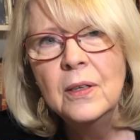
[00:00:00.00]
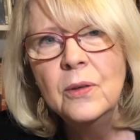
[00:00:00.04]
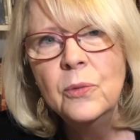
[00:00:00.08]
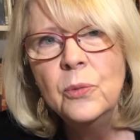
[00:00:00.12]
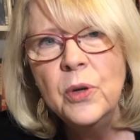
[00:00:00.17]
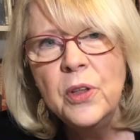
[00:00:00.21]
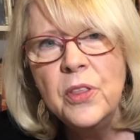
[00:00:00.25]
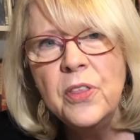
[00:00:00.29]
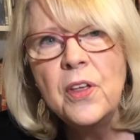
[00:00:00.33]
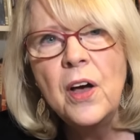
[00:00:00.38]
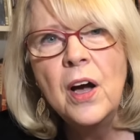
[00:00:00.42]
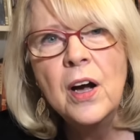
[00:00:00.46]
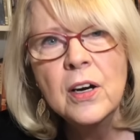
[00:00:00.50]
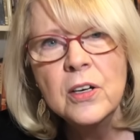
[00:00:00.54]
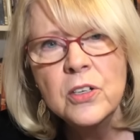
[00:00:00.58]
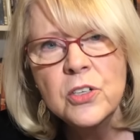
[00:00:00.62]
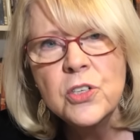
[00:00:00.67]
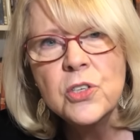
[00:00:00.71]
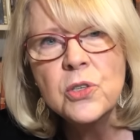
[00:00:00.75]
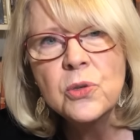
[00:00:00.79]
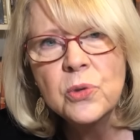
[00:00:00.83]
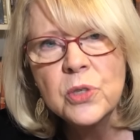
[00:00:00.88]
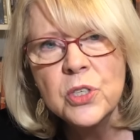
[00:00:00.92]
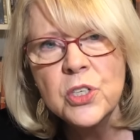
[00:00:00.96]
with our
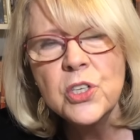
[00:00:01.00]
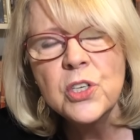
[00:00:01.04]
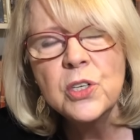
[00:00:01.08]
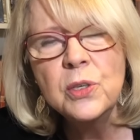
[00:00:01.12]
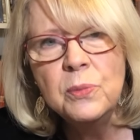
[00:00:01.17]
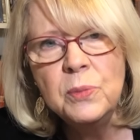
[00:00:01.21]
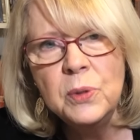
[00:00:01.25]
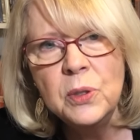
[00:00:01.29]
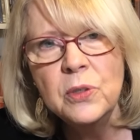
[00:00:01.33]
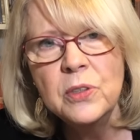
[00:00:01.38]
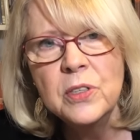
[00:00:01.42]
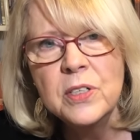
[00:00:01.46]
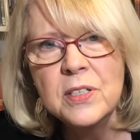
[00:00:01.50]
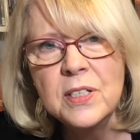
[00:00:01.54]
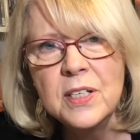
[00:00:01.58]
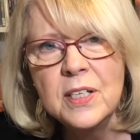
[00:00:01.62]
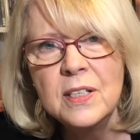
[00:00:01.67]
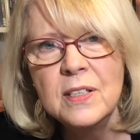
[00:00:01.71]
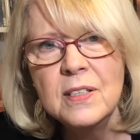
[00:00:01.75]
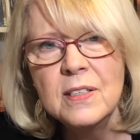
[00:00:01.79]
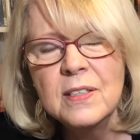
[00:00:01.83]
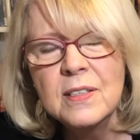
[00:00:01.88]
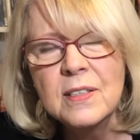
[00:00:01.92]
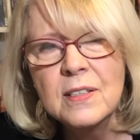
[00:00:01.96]
Jewish
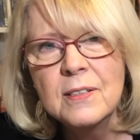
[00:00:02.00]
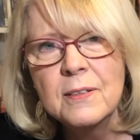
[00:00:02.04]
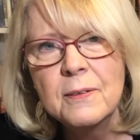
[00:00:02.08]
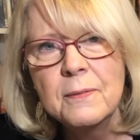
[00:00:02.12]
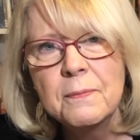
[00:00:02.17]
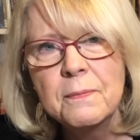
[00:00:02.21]
communities,